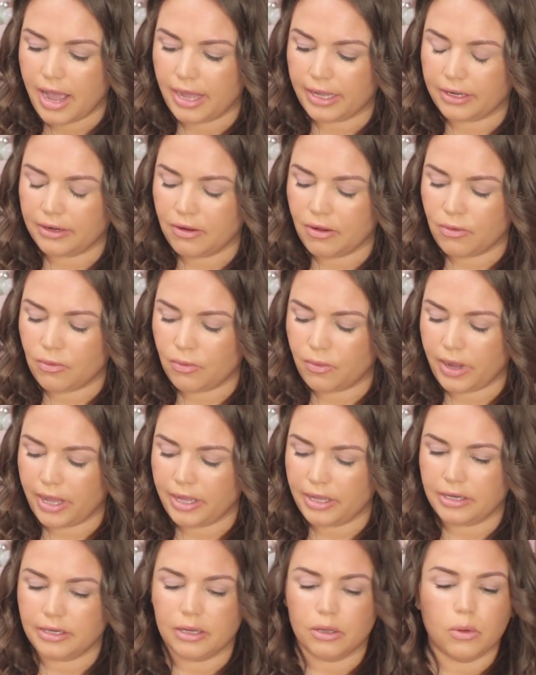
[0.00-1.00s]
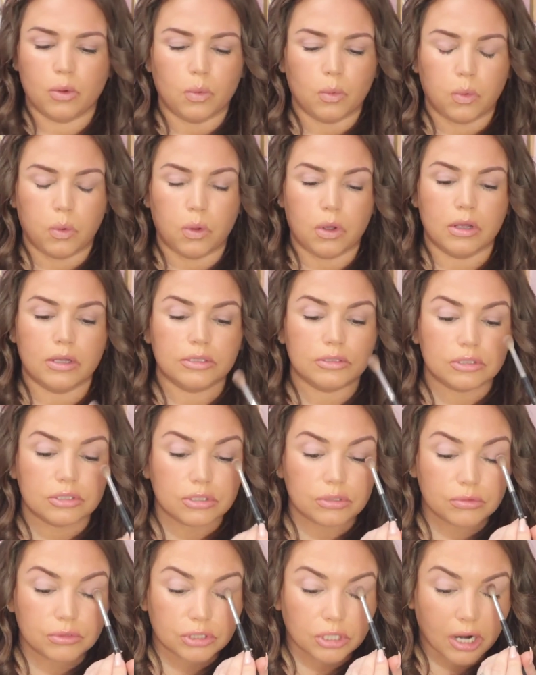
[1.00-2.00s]
I cannot wait
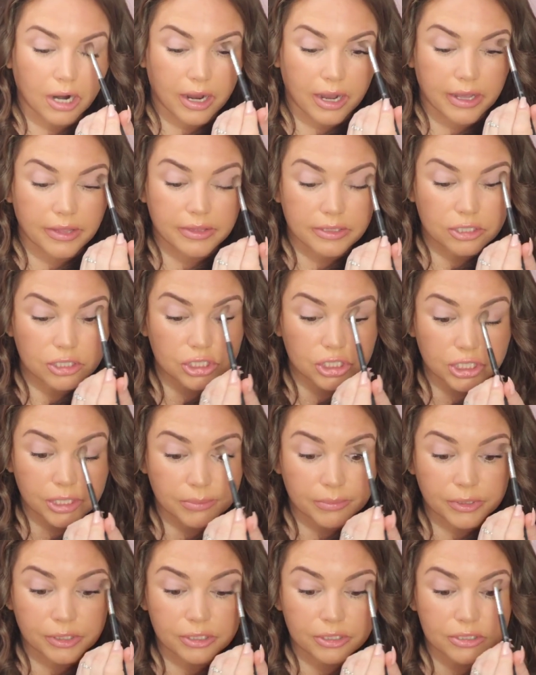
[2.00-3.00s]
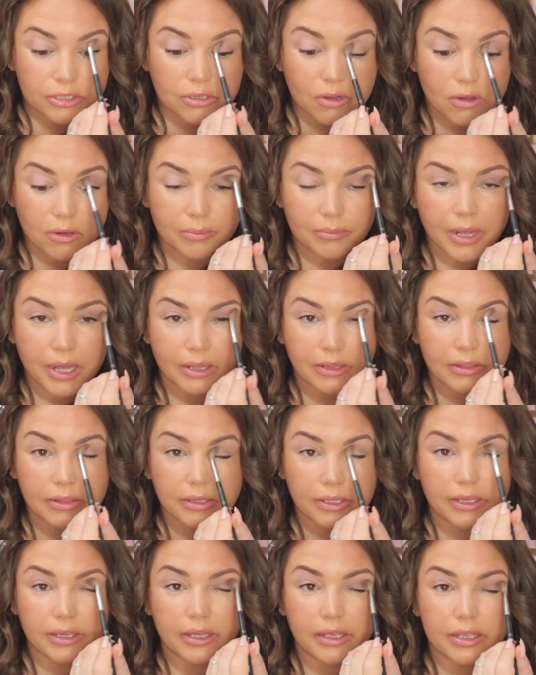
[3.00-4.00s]
to try the shimmers on my
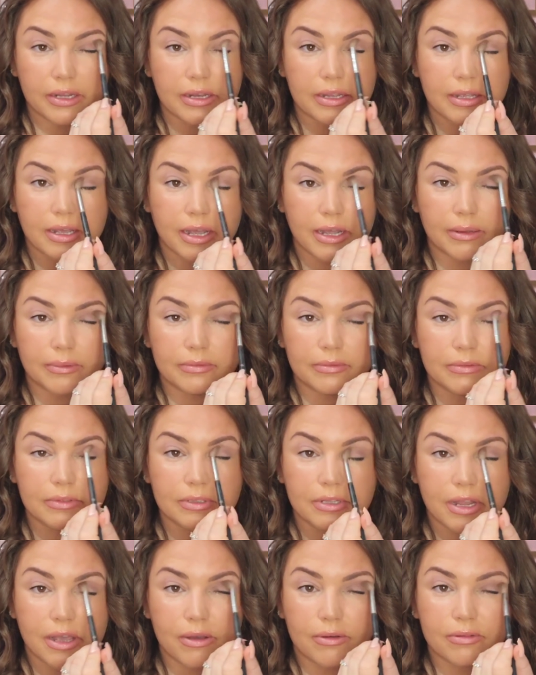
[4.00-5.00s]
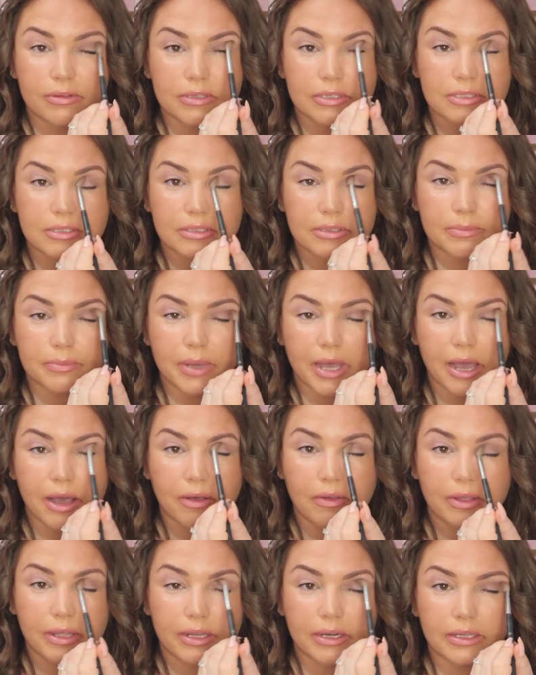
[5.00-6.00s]
lid. I know this
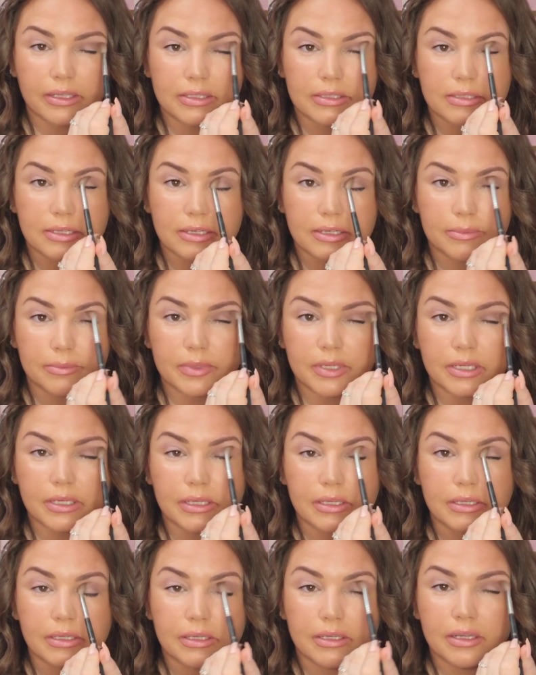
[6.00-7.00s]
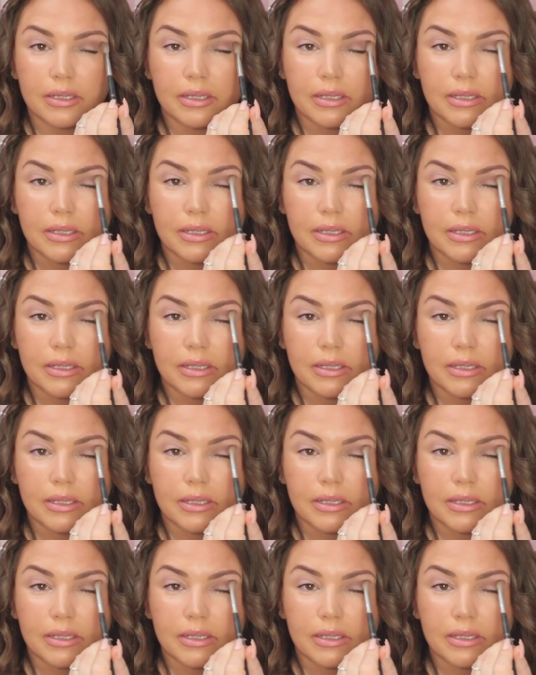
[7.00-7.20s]
palette is going to be